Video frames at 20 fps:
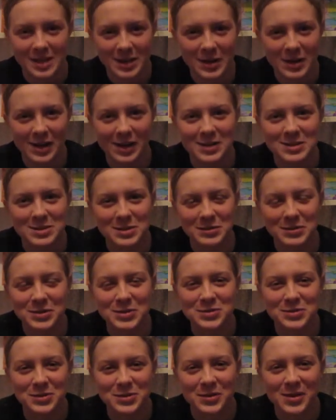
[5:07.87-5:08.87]
thank you guys so
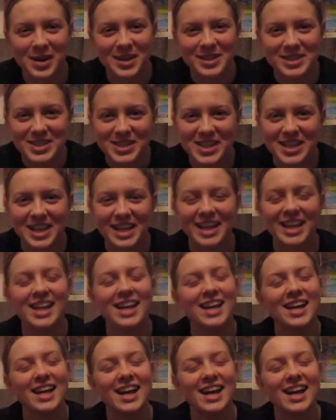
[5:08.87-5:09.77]
much for watching.